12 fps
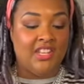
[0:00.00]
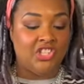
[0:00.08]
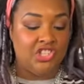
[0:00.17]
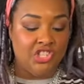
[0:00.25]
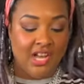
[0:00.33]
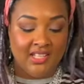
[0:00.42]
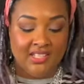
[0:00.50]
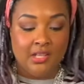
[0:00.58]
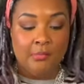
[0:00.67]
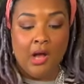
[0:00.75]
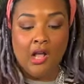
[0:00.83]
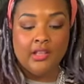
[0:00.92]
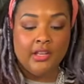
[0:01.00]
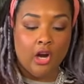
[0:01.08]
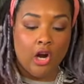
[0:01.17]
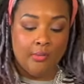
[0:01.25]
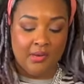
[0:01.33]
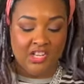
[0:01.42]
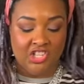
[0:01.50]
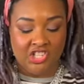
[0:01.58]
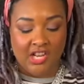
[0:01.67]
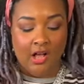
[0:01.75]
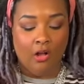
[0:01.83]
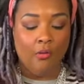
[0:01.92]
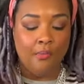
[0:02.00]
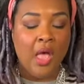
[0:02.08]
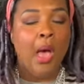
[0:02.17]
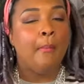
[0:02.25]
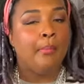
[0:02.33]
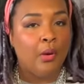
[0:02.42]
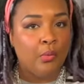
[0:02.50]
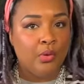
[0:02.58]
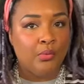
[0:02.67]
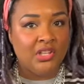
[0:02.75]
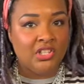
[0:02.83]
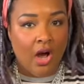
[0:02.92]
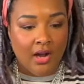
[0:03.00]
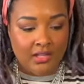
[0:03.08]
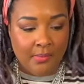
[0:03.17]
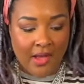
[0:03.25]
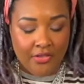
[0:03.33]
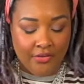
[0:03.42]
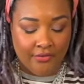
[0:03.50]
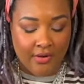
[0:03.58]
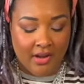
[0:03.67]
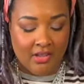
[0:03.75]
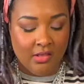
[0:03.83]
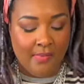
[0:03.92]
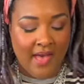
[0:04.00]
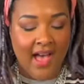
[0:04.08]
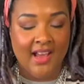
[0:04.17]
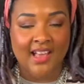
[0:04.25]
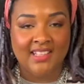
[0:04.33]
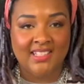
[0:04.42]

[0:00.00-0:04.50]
it's just the polycarbonate shell, but when we talked about the front of the bag, I